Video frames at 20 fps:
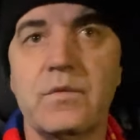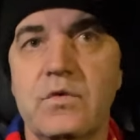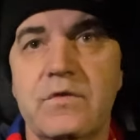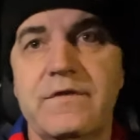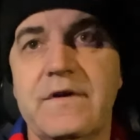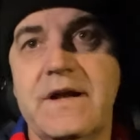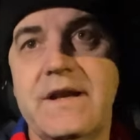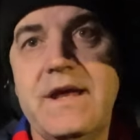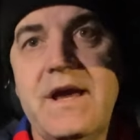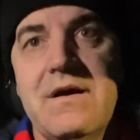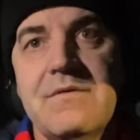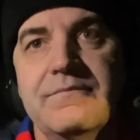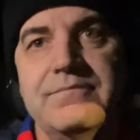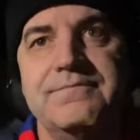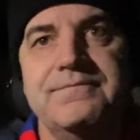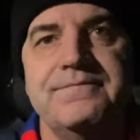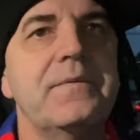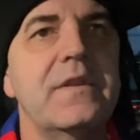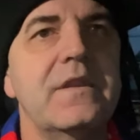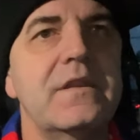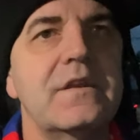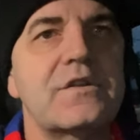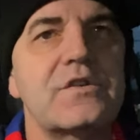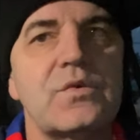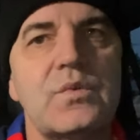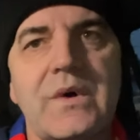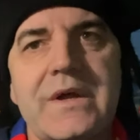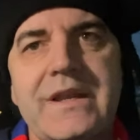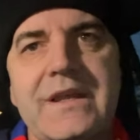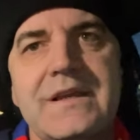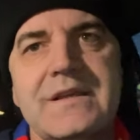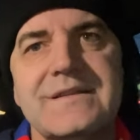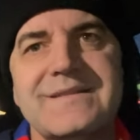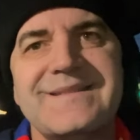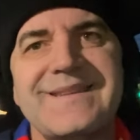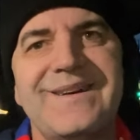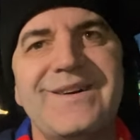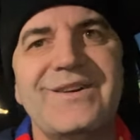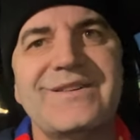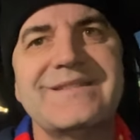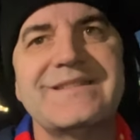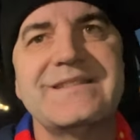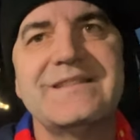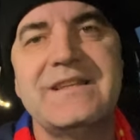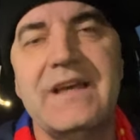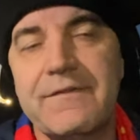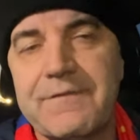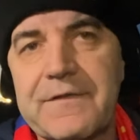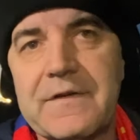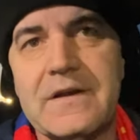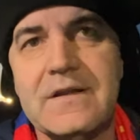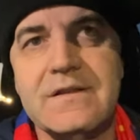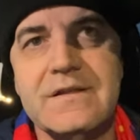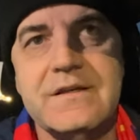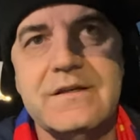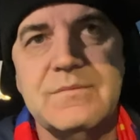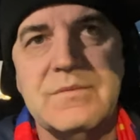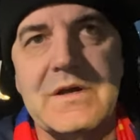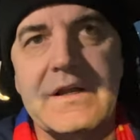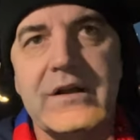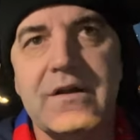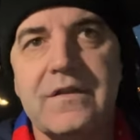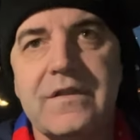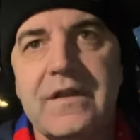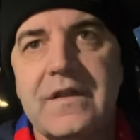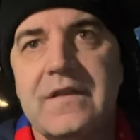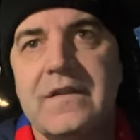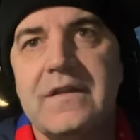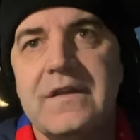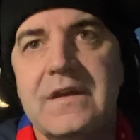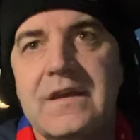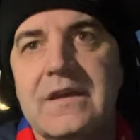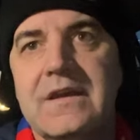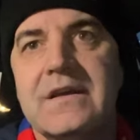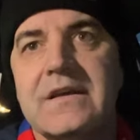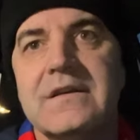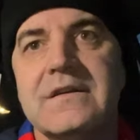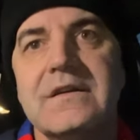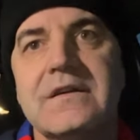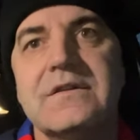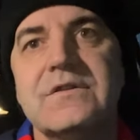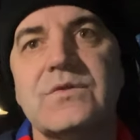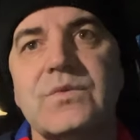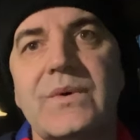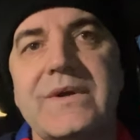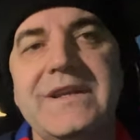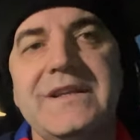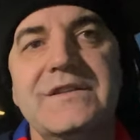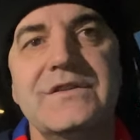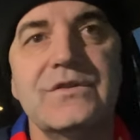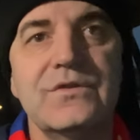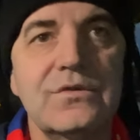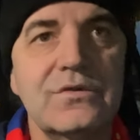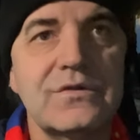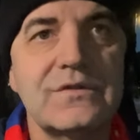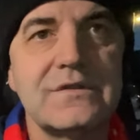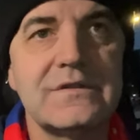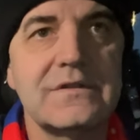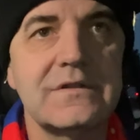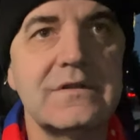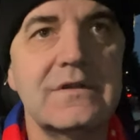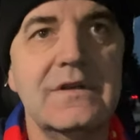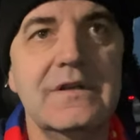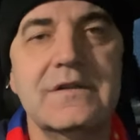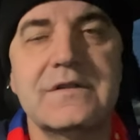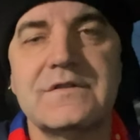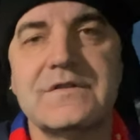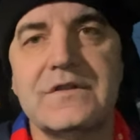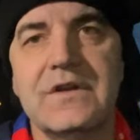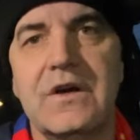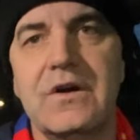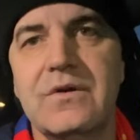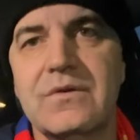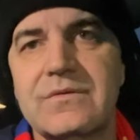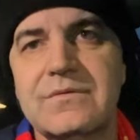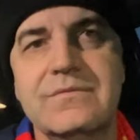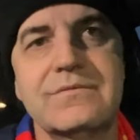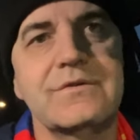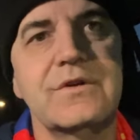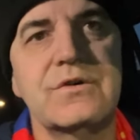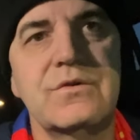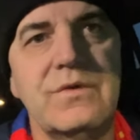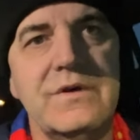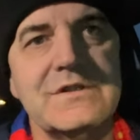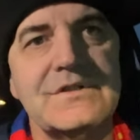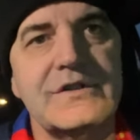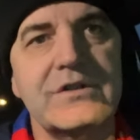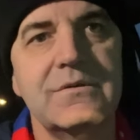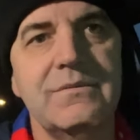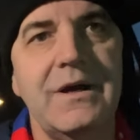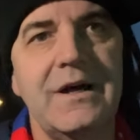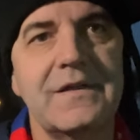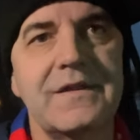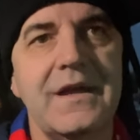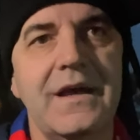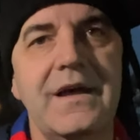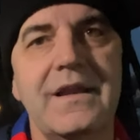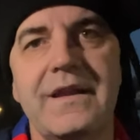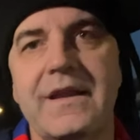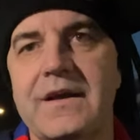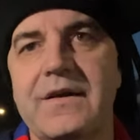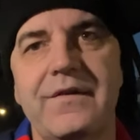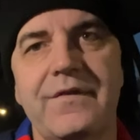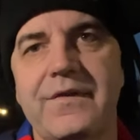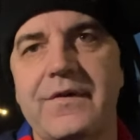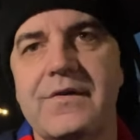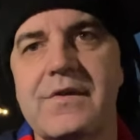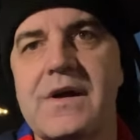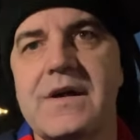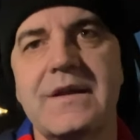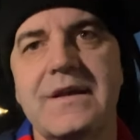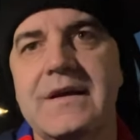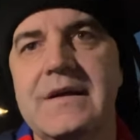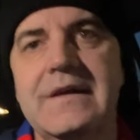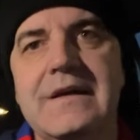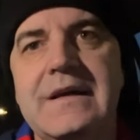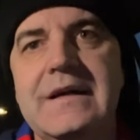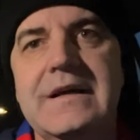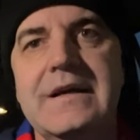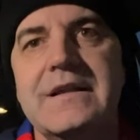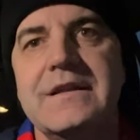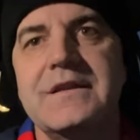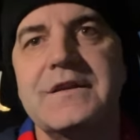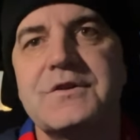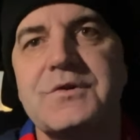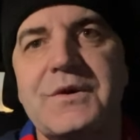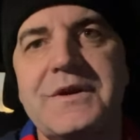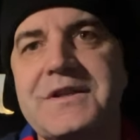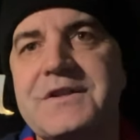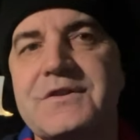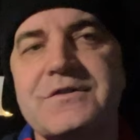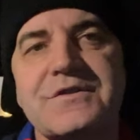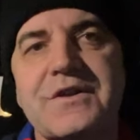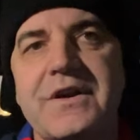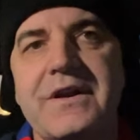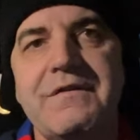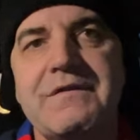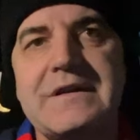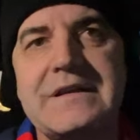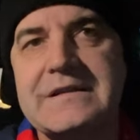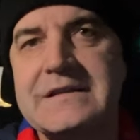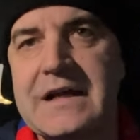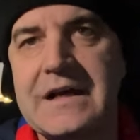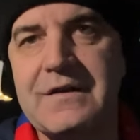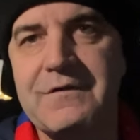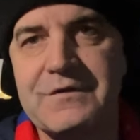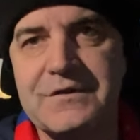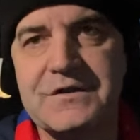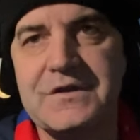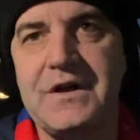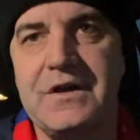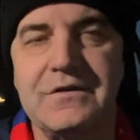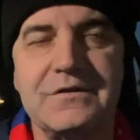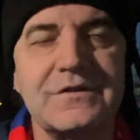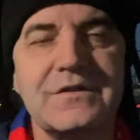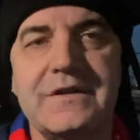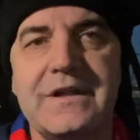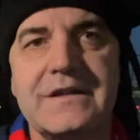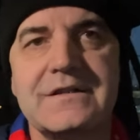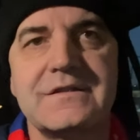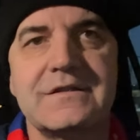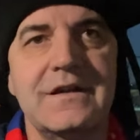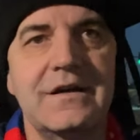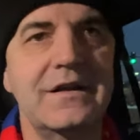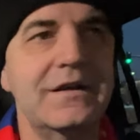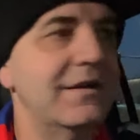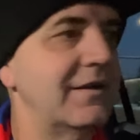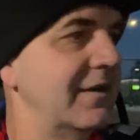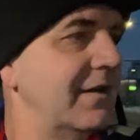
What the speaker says: find out. The 20s are definitely better than the 22s in the snow, no question about that. They're not. The 22s aren't even designed for snow, so that's not